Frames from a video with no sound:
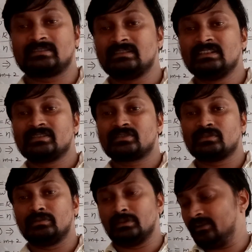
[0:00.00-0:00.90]

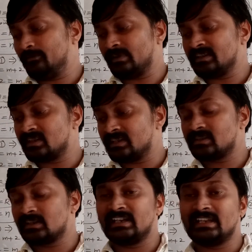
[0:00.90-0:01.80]
So differentiation,
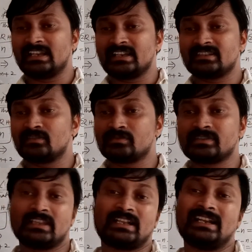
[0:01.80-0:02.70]
integration, those are
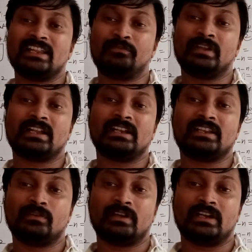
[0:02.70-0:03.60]
not difficult.
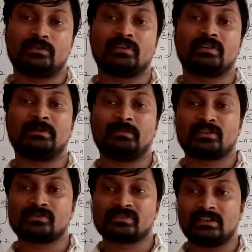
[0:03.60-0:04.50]
You have to remember
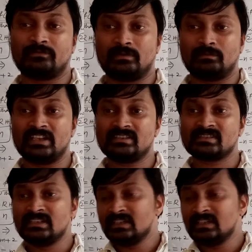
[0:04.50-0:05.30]
those all formulas.